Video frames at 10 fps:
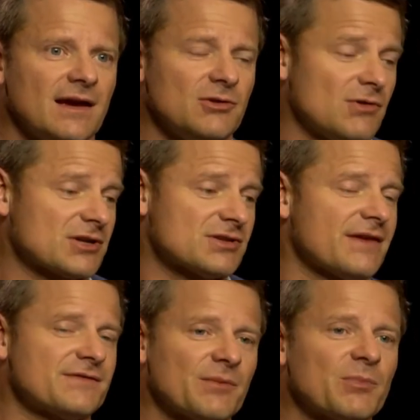and you actually
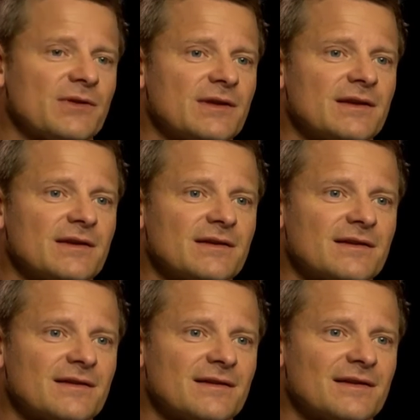have sympathy
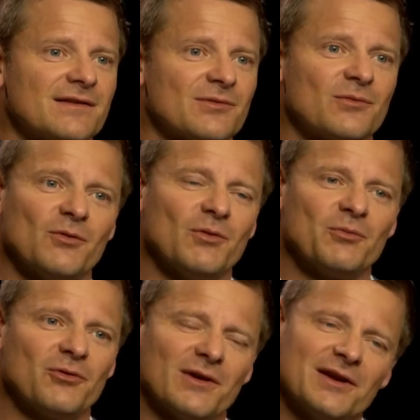at some one
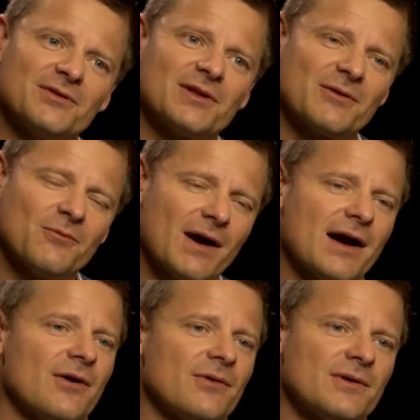point. You're like,
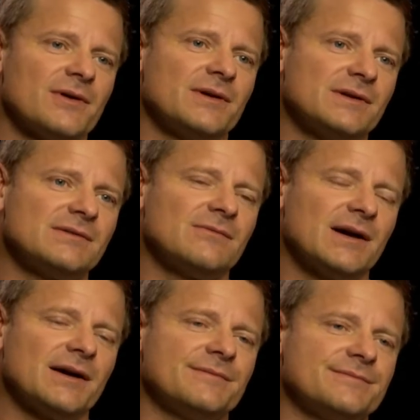wow, wow.